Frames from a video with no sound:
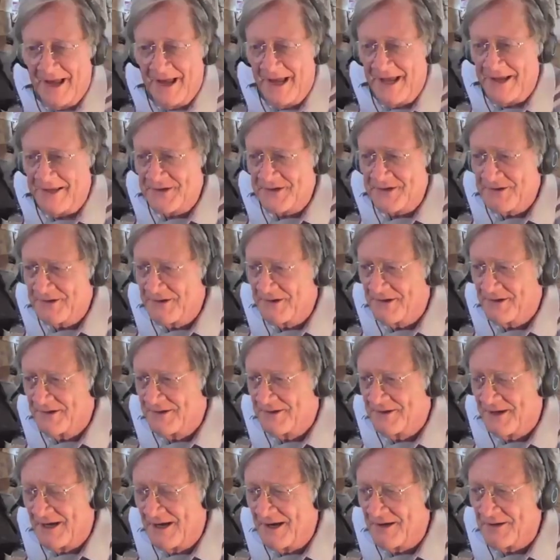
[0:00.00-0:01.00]

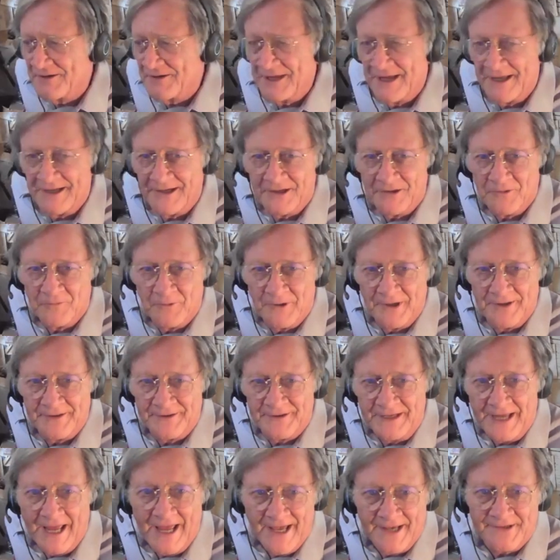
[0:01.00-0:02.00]
answered their letter with,
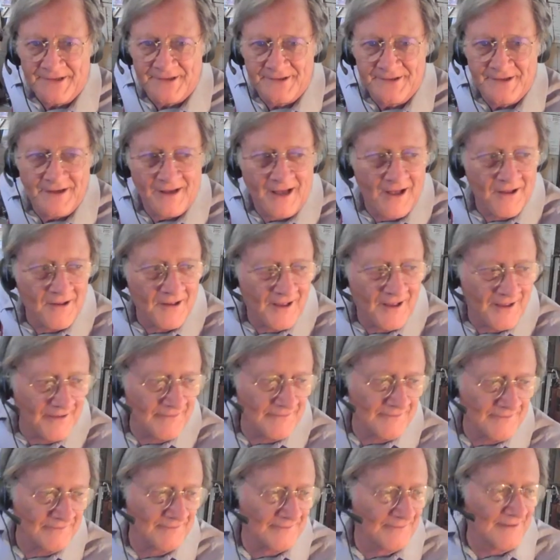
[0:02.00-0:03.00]
yes, I'll,
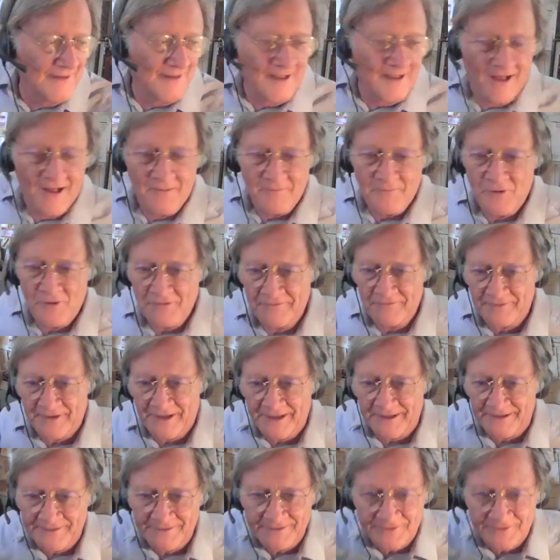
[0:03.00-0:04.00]
I'll, I'll move in